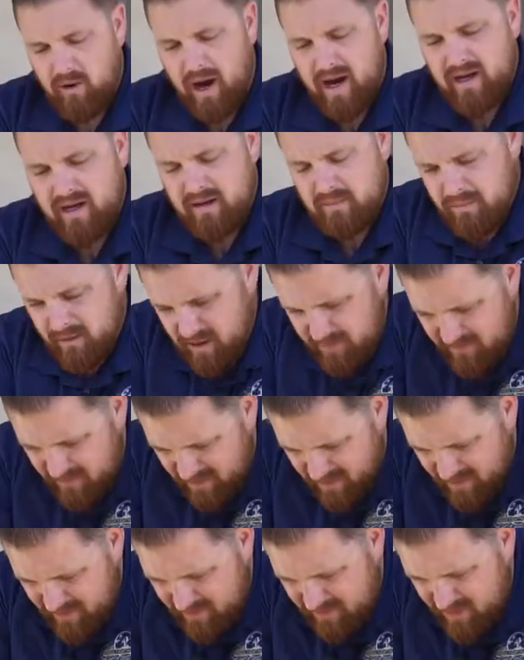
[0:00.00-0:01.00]
writing, but
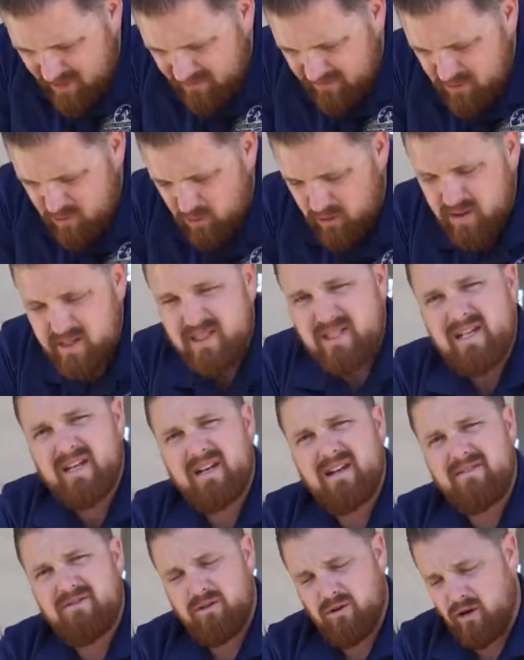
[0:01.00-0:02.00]
if you were to see
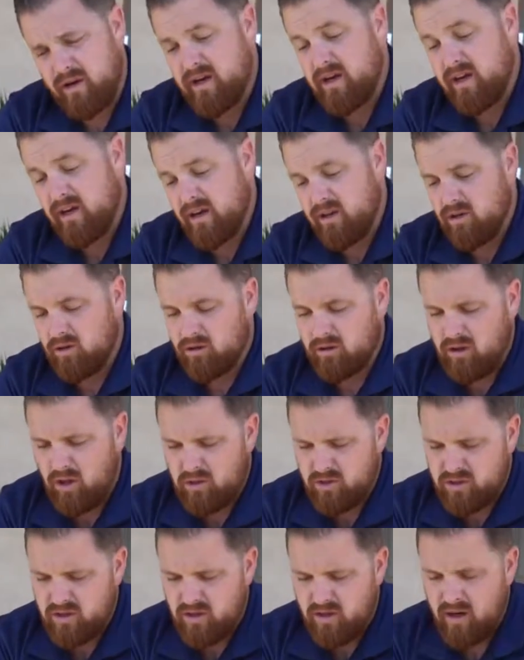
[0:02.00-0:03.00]
it, if you could get a little
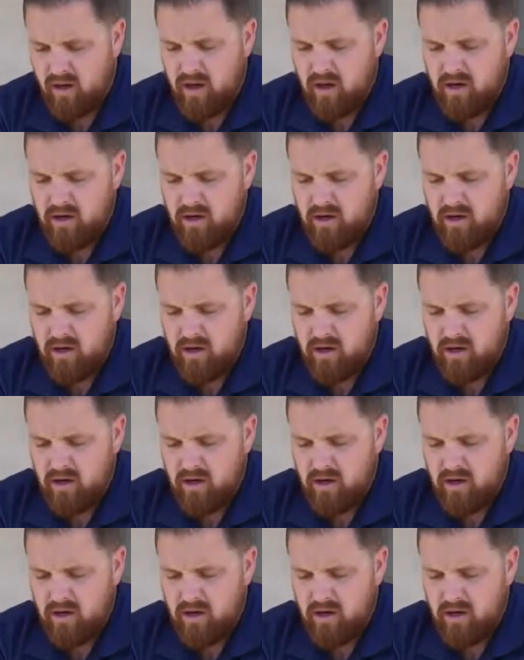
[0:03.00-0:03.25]
closer,